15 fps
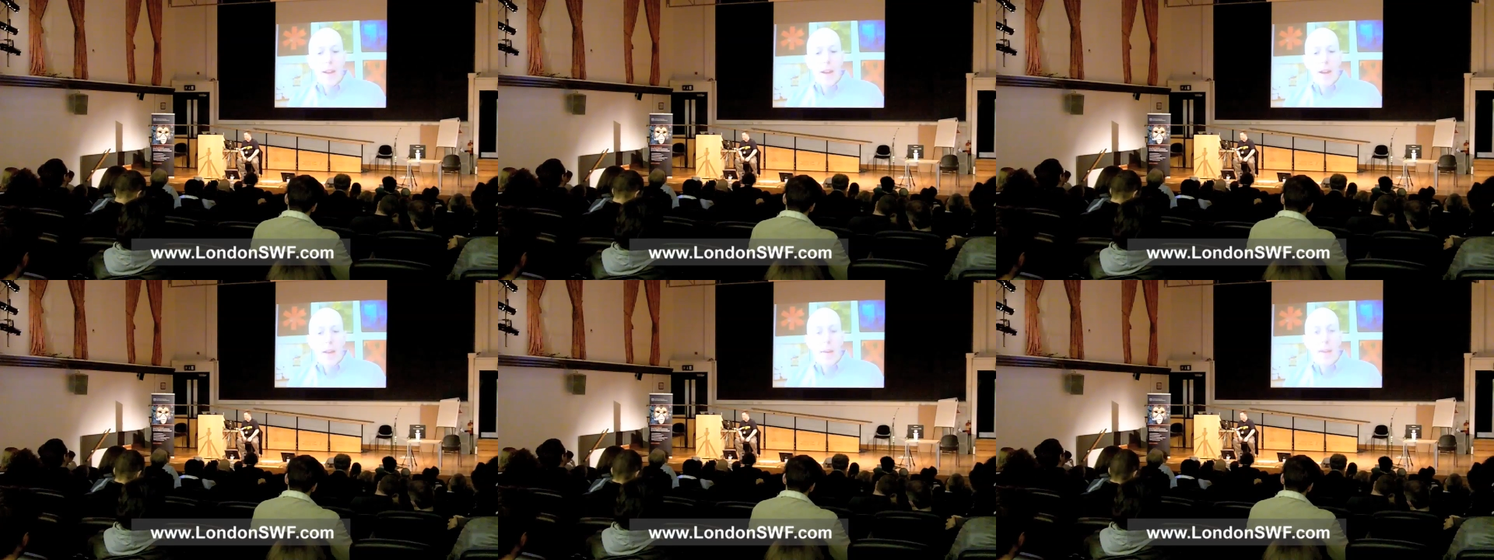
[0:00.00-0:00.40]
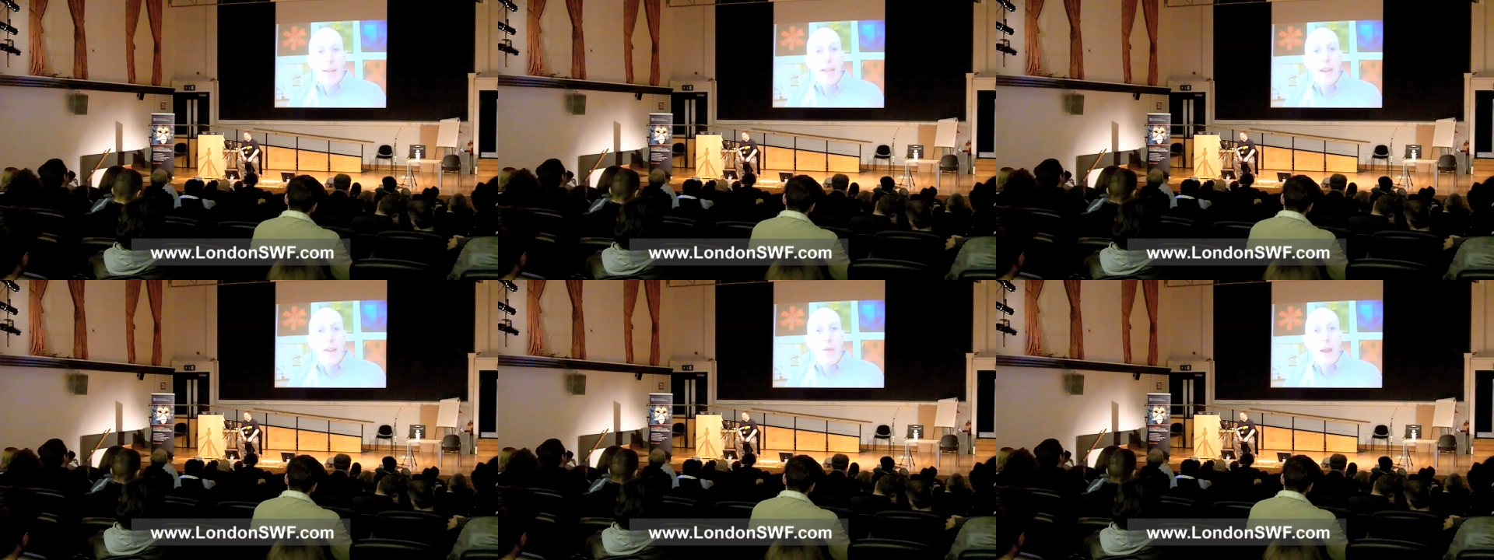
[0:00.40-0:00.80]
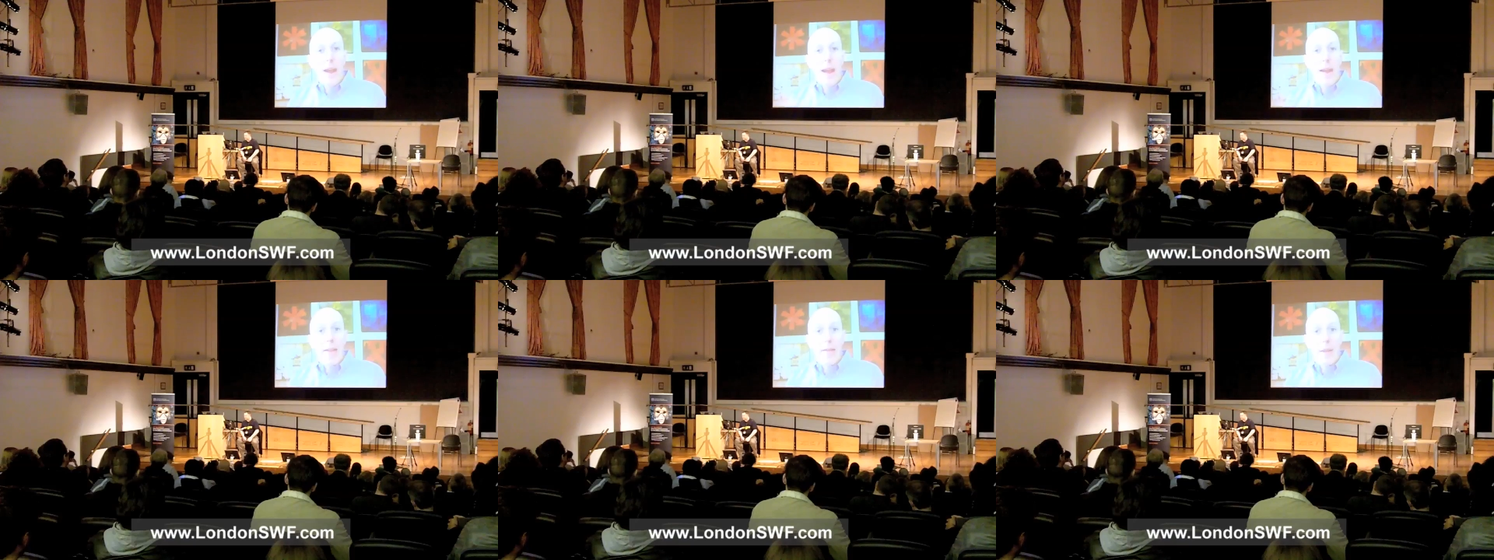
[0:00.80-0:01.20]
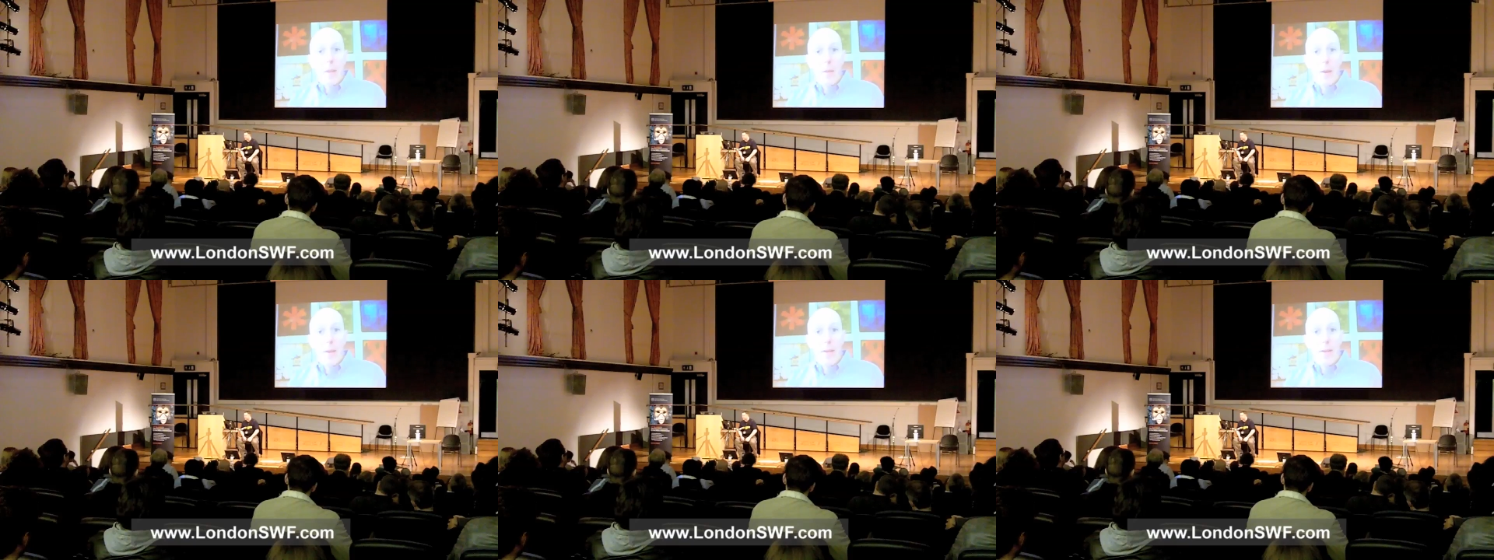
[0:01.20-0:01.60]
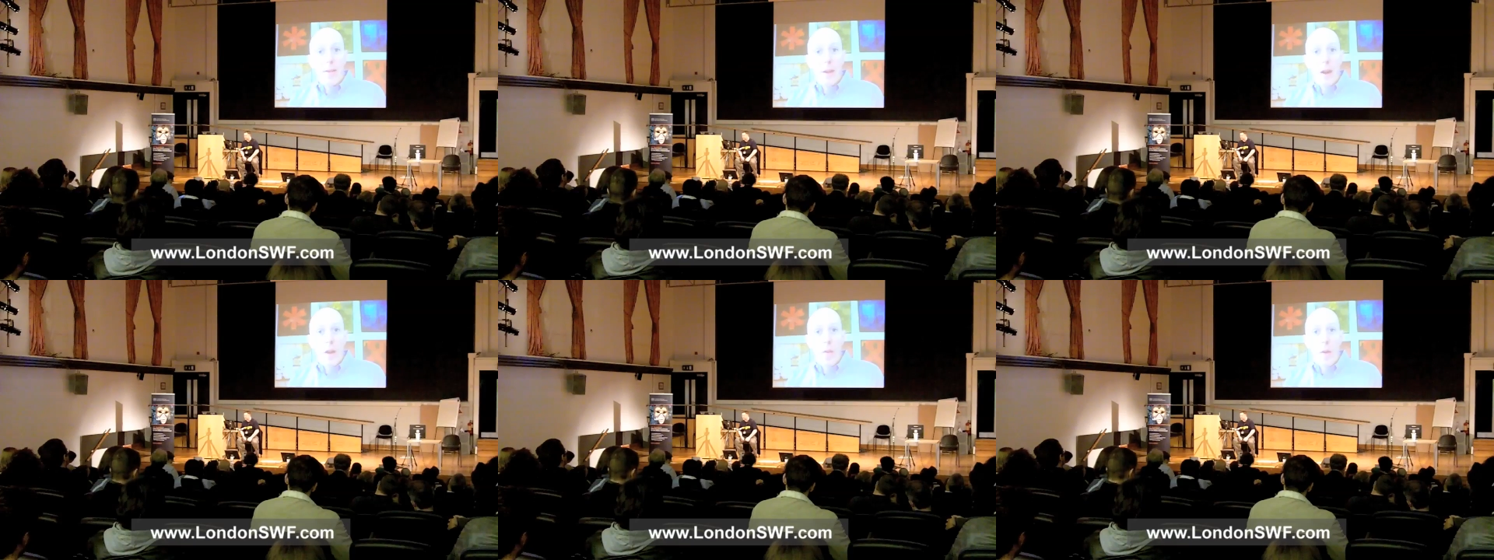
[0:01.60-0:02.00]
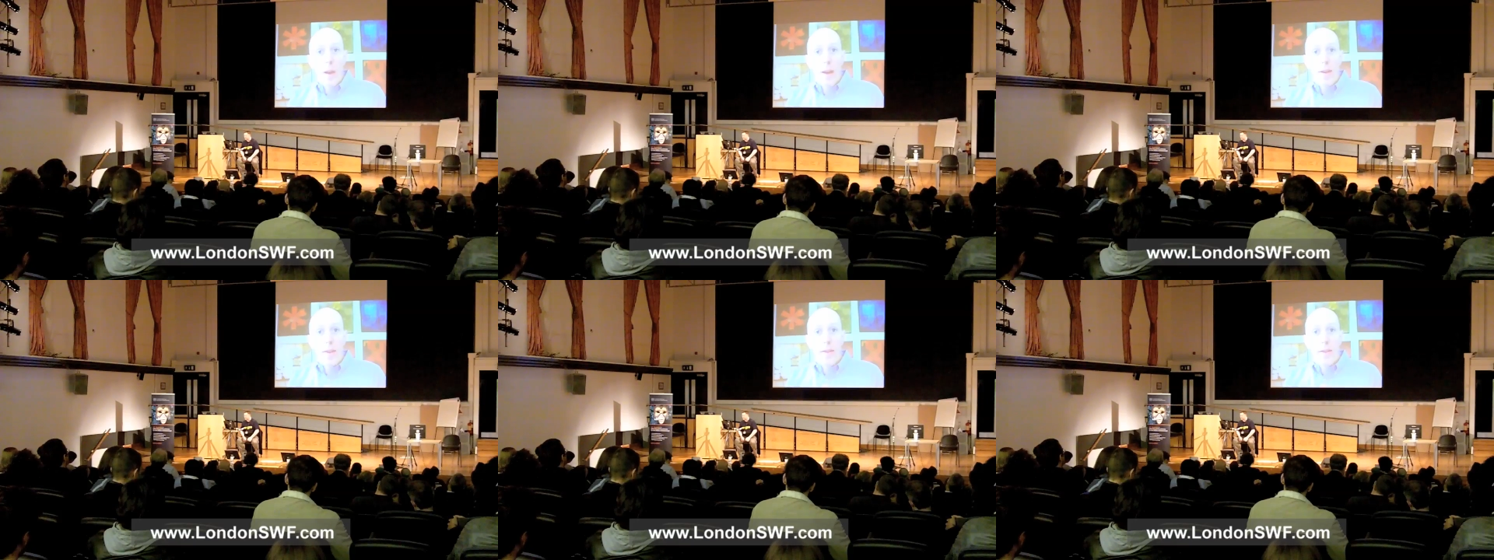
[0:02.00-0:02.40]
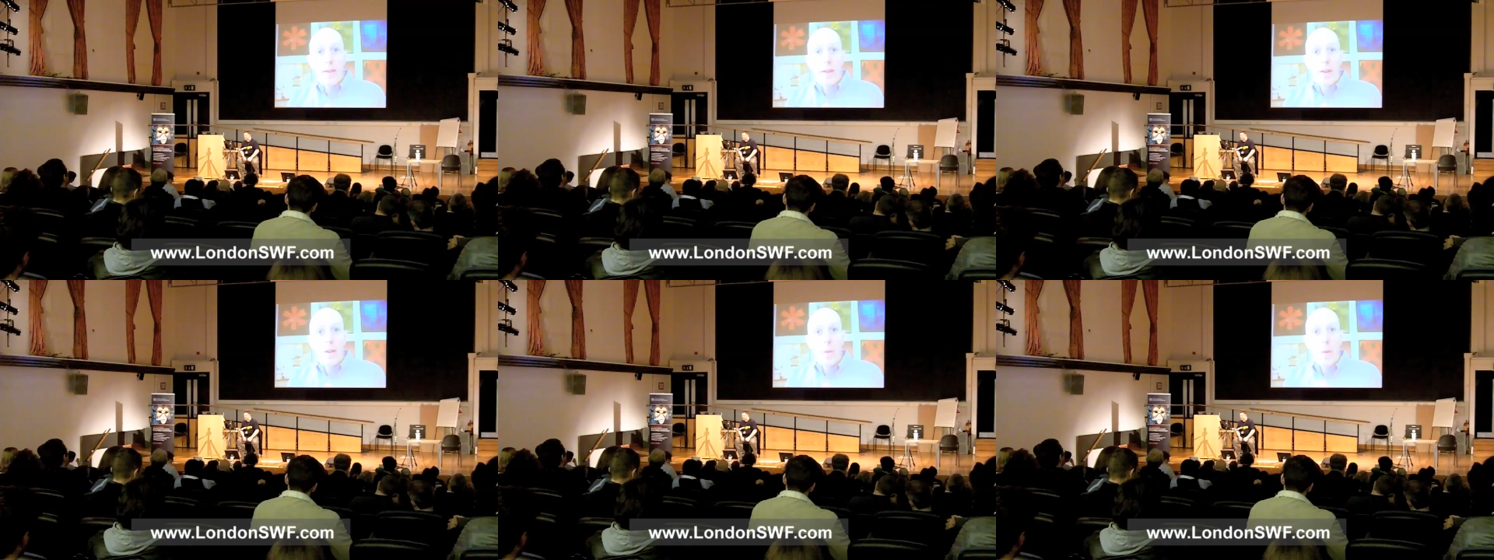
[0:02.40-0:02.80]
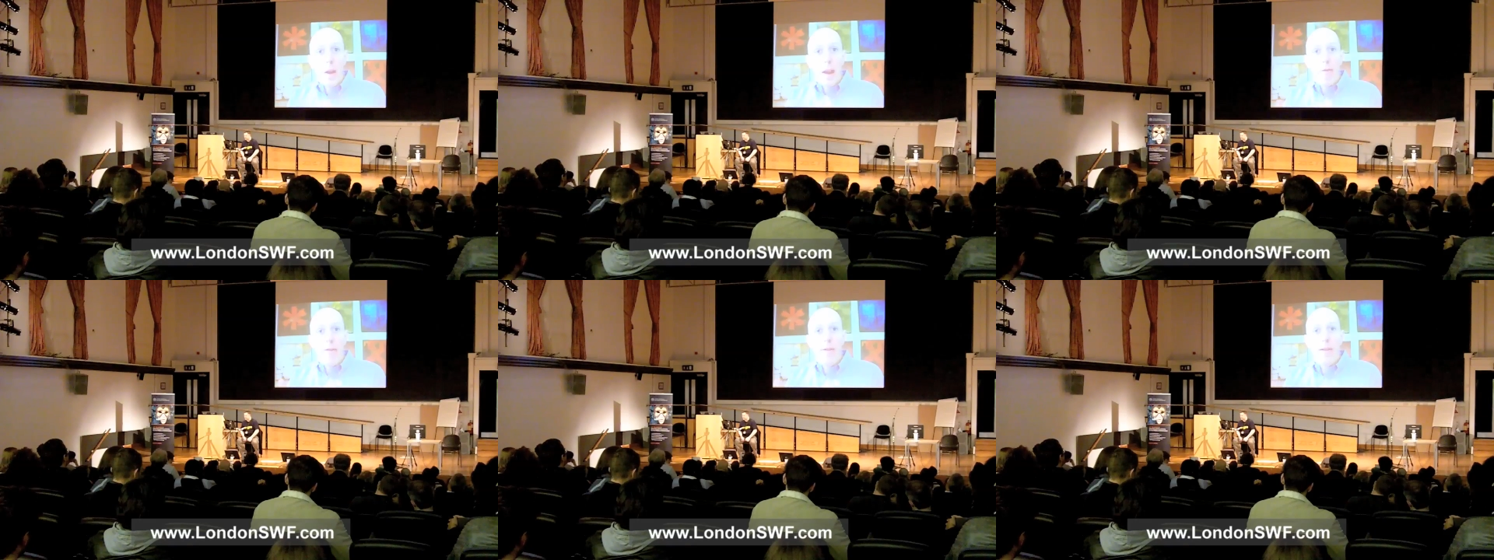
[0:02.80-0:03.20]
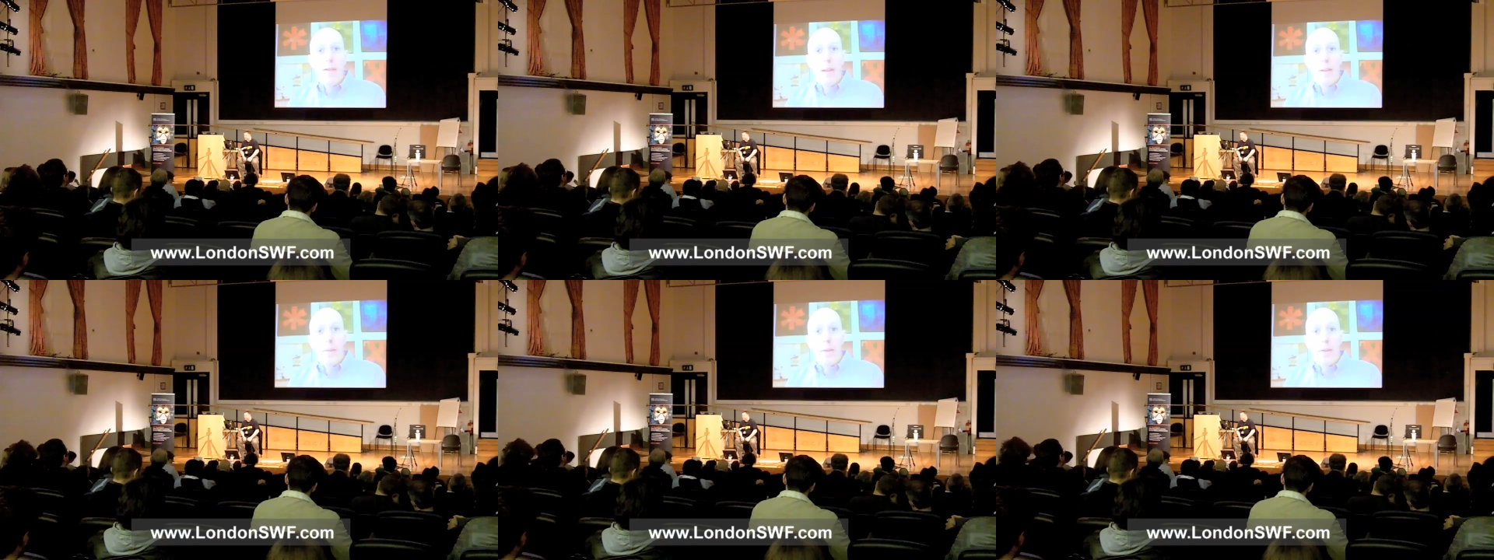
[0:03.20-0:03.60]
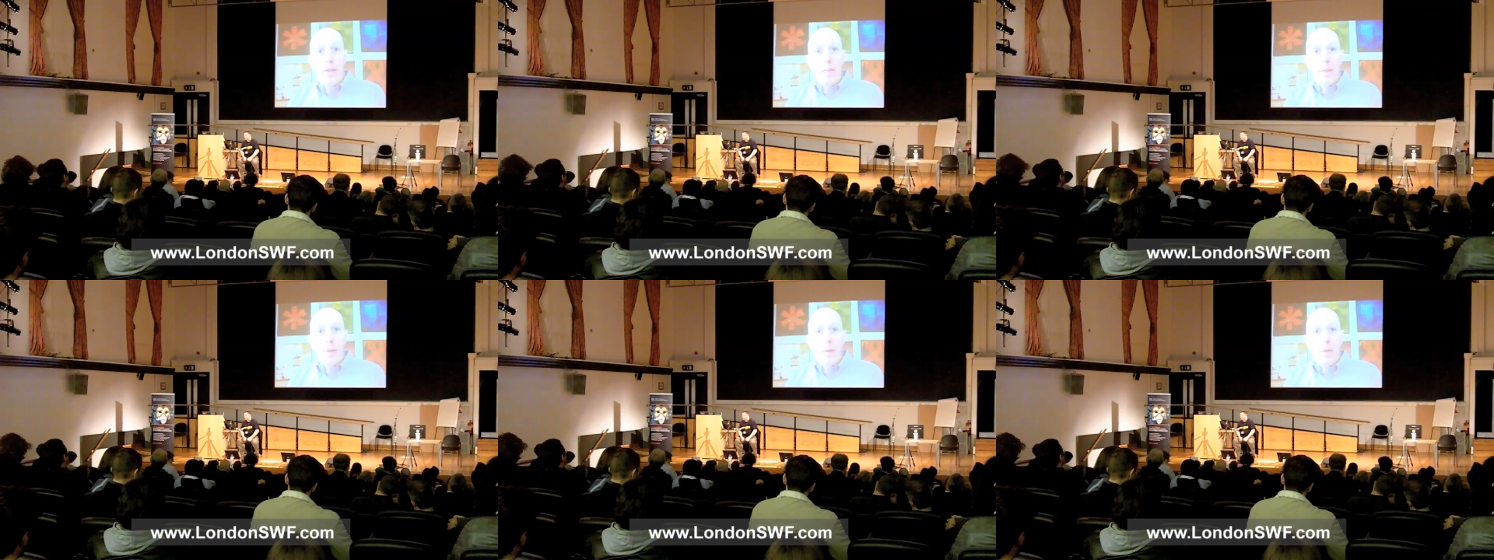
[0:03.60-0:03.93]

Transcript: Nobody's mouth can be seen.